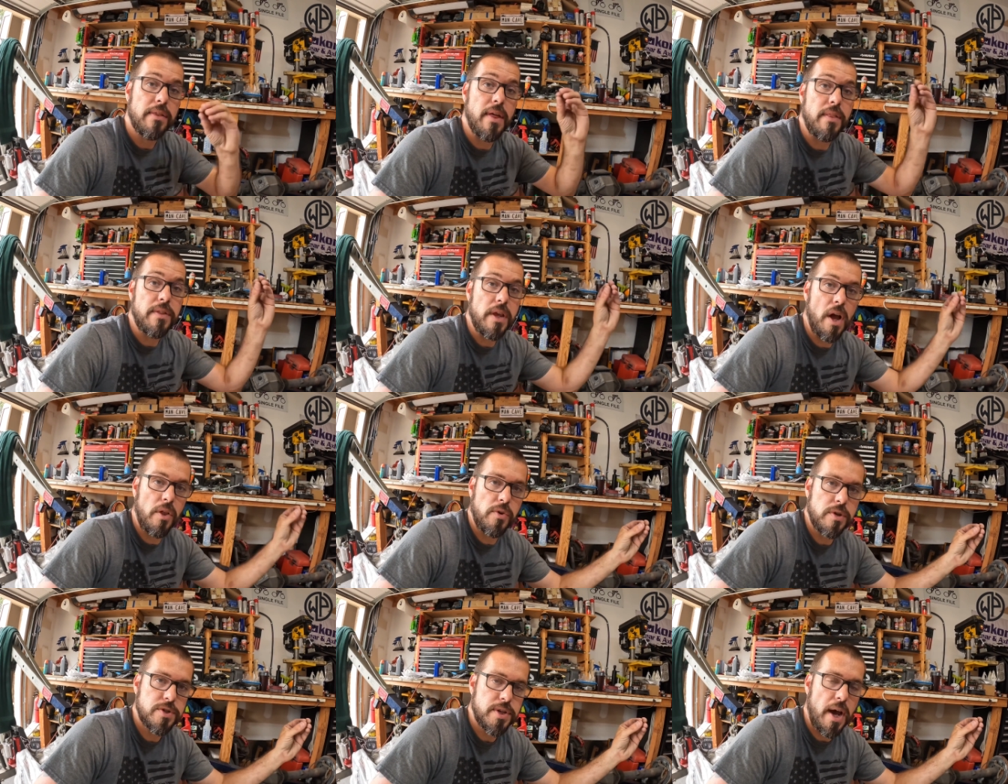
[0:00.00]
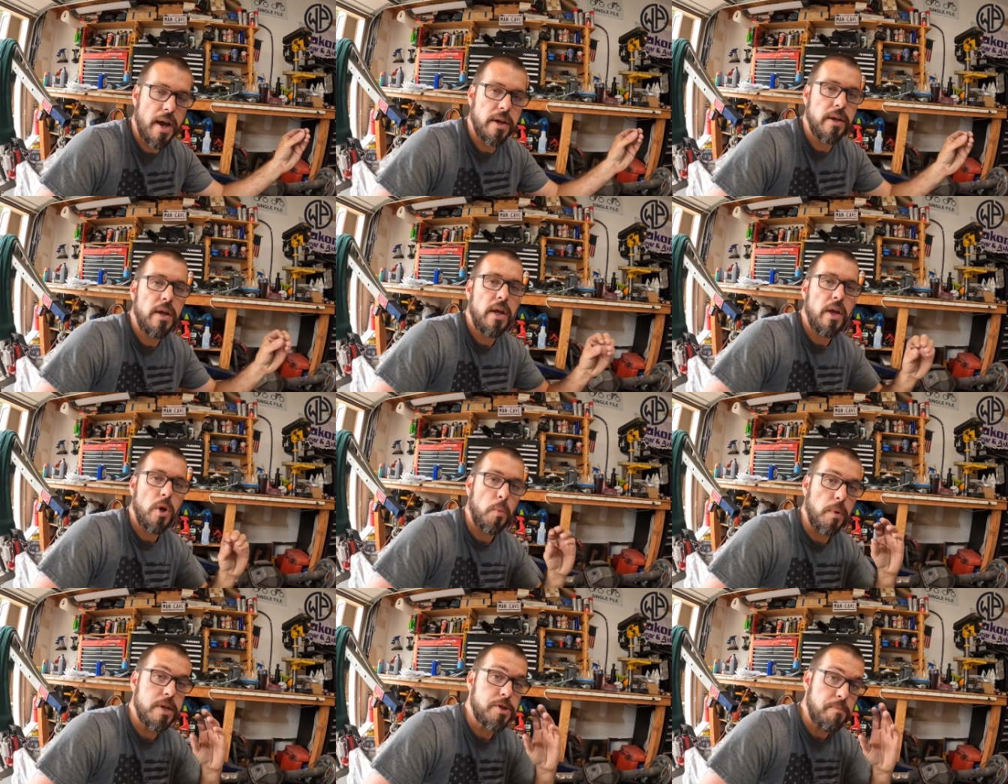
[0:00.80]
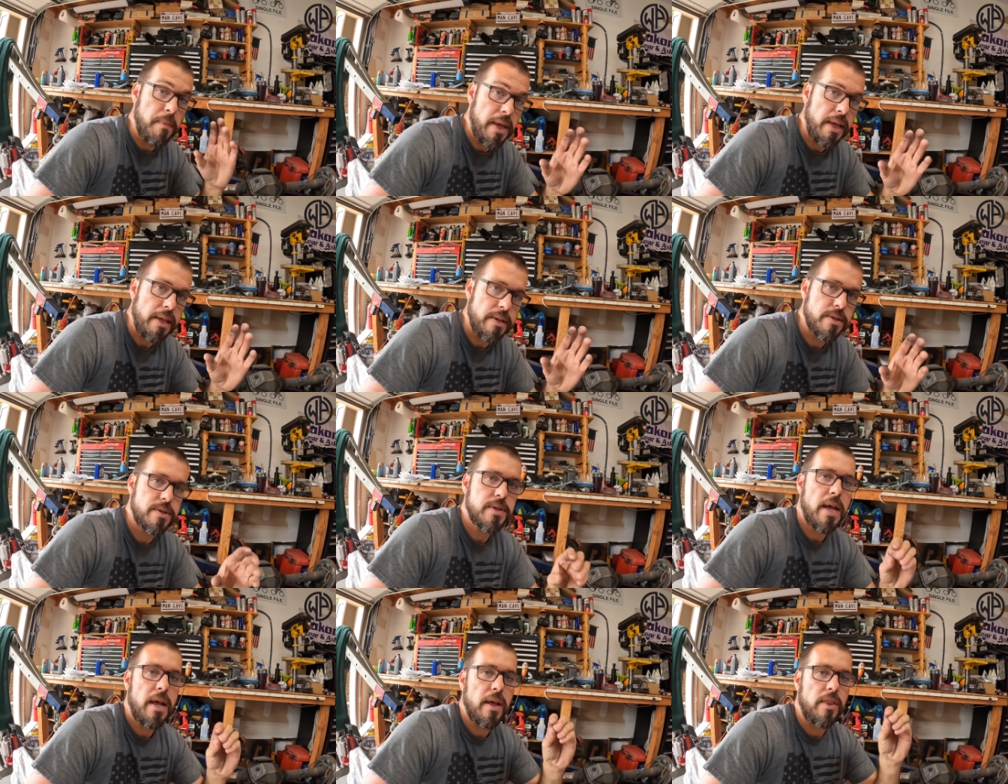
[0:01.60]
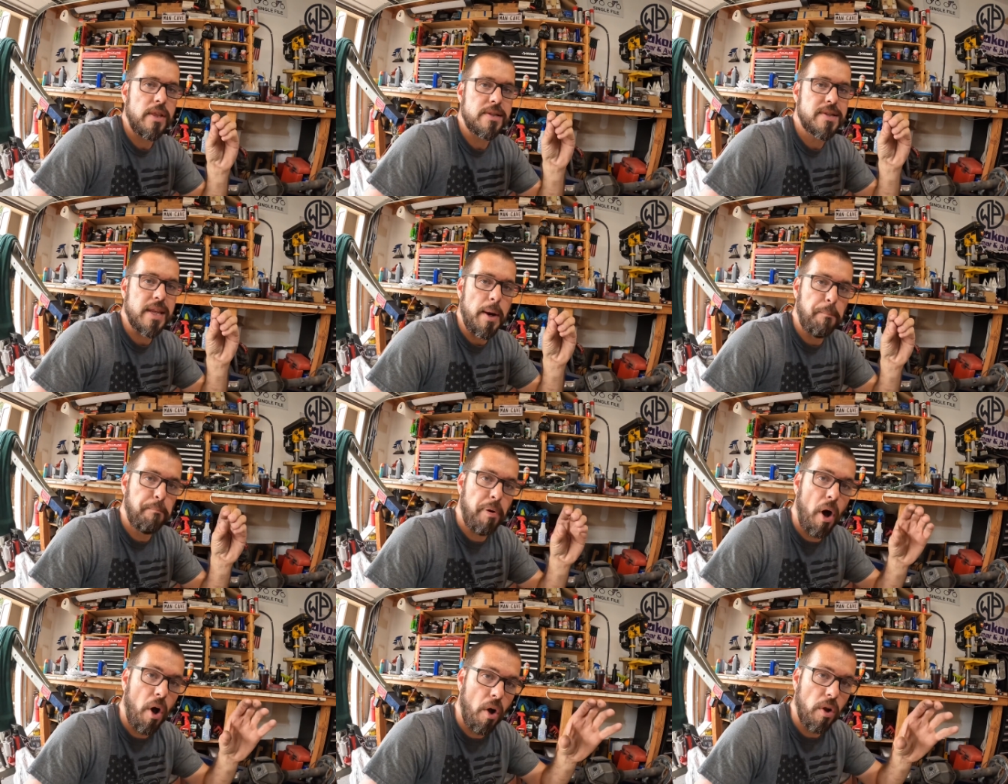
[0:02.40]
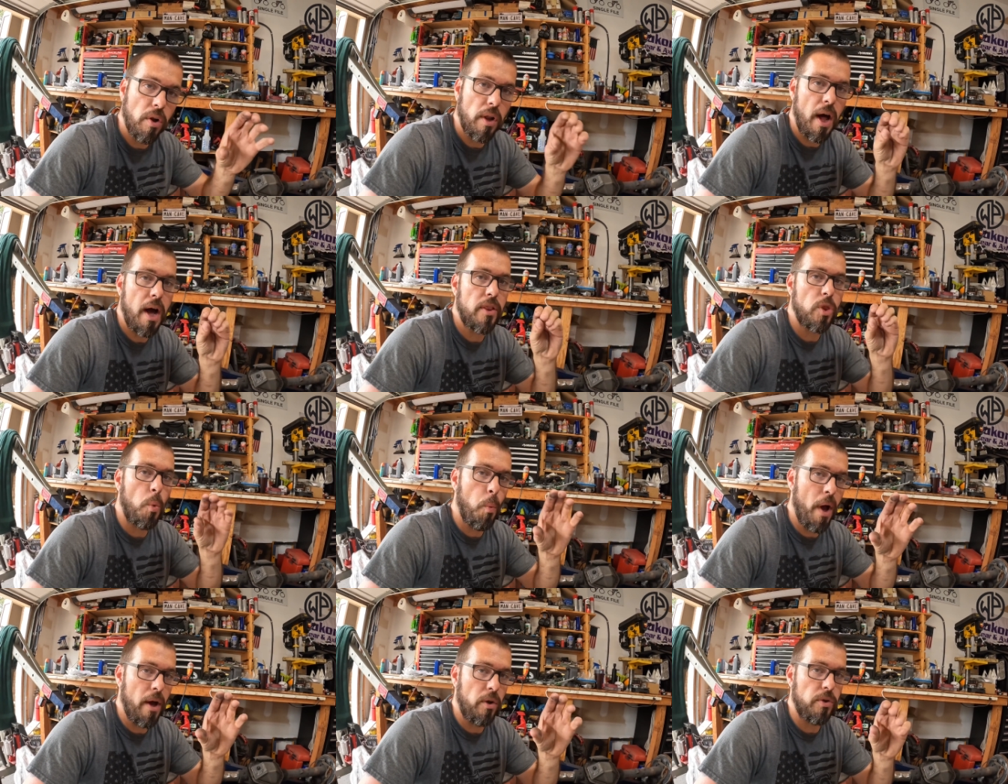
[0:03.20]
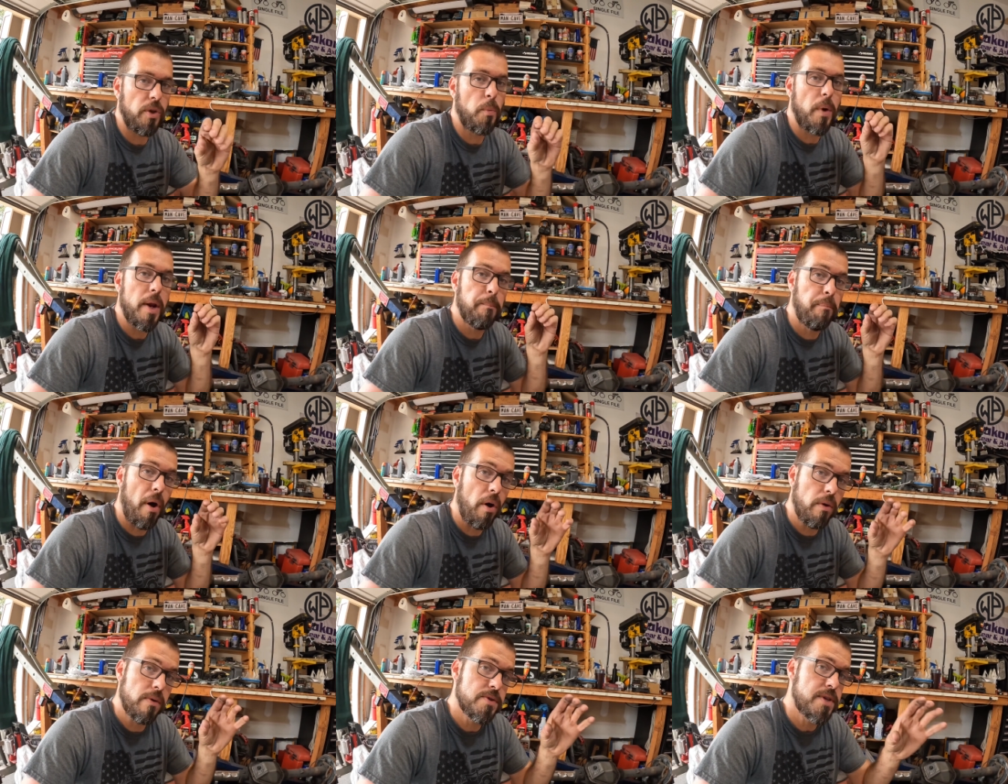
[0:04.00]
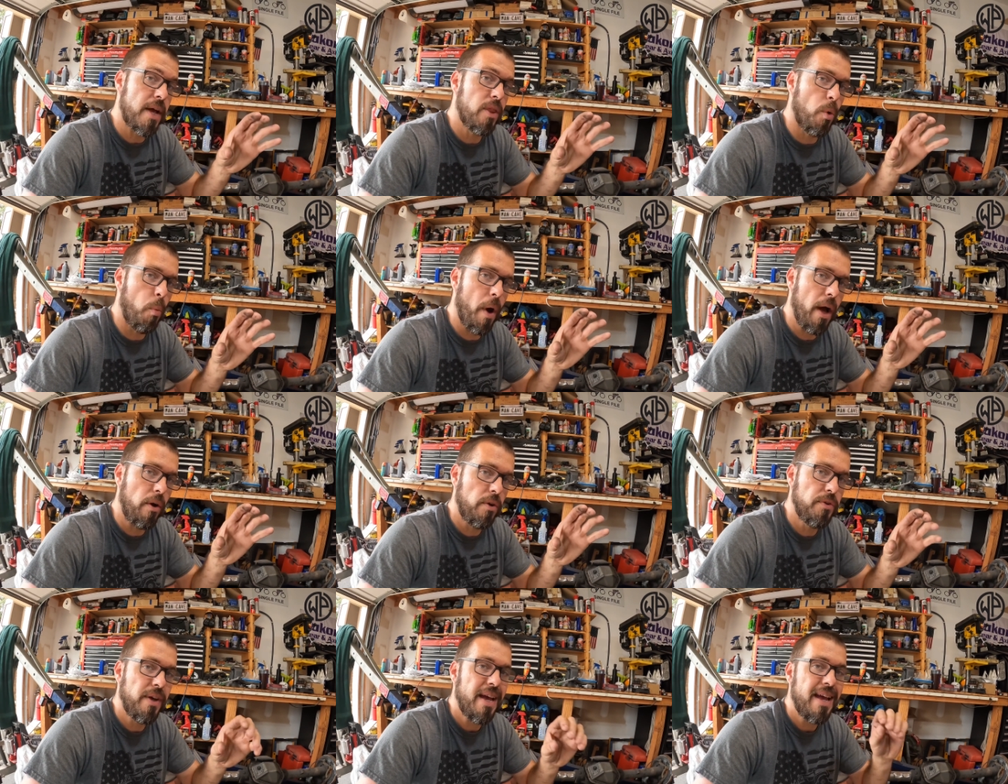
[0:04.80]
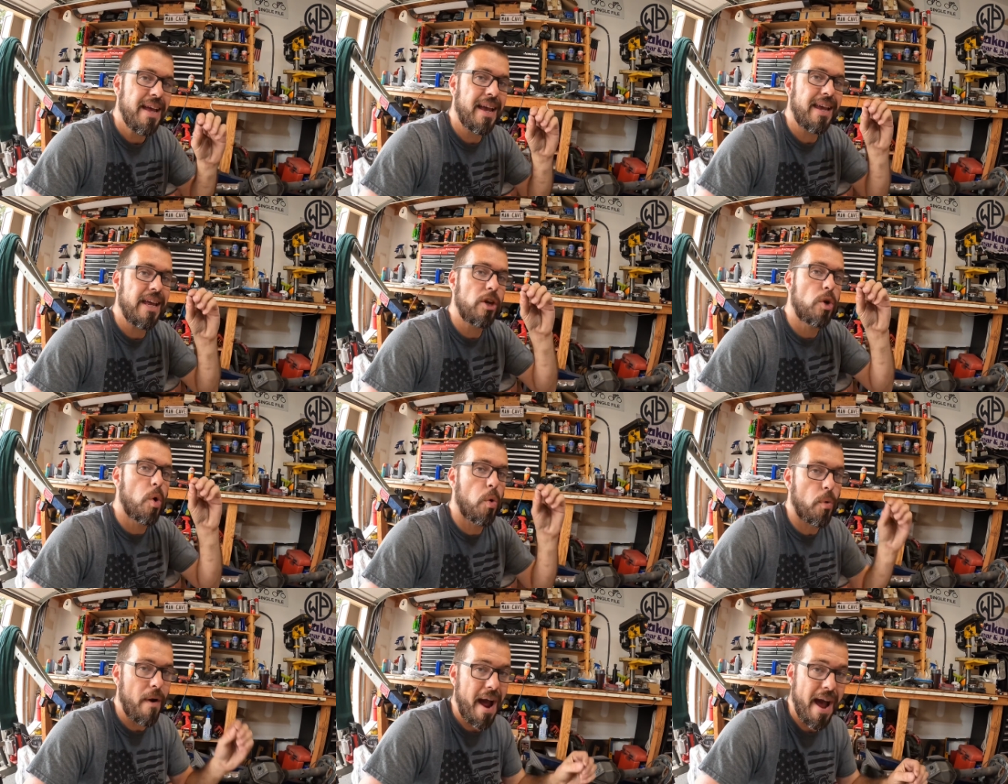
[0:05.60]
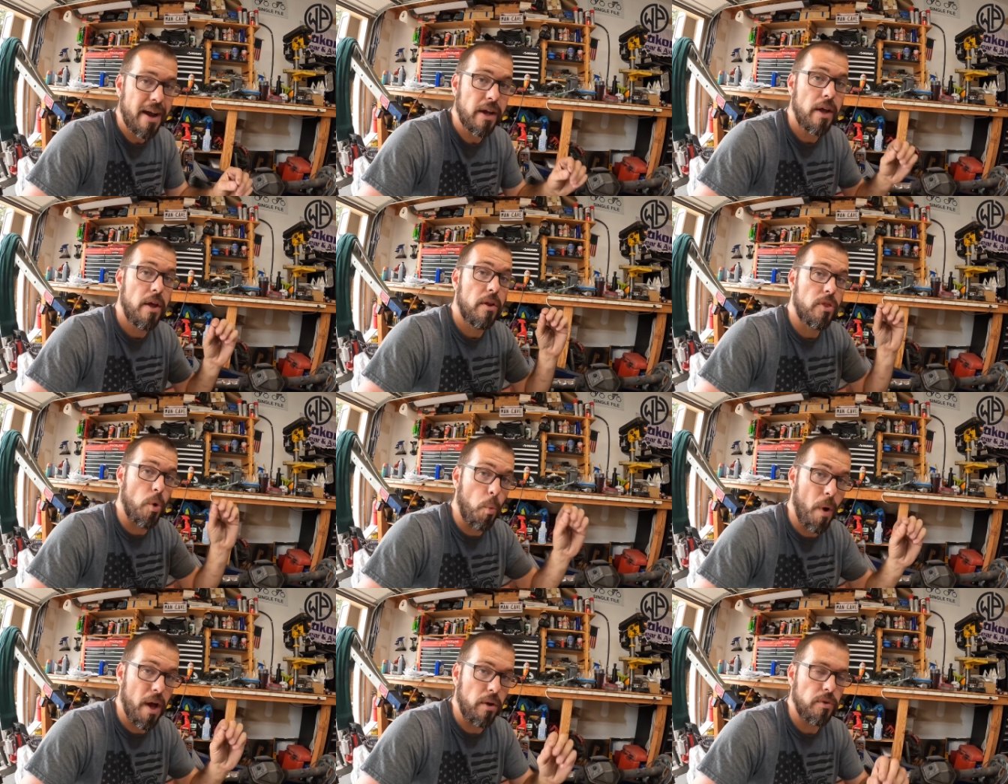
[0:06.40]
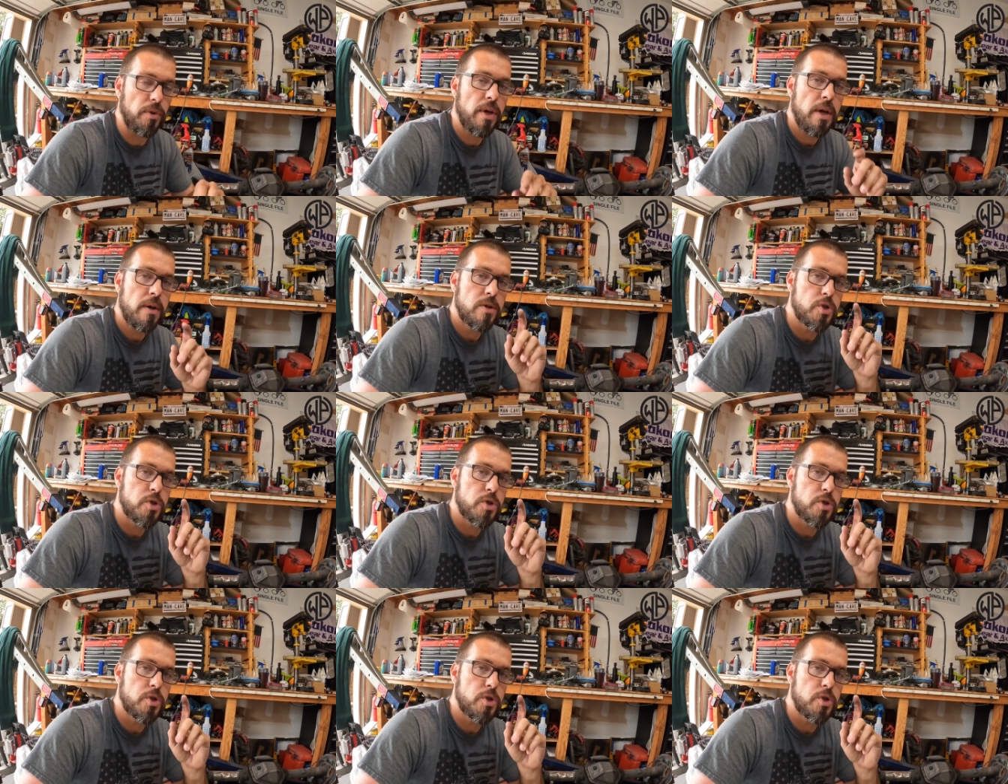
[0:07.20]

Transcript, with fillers: than the other side, which means it's going to pull on the weld. And when it pulls on the weld, it can crack the weld.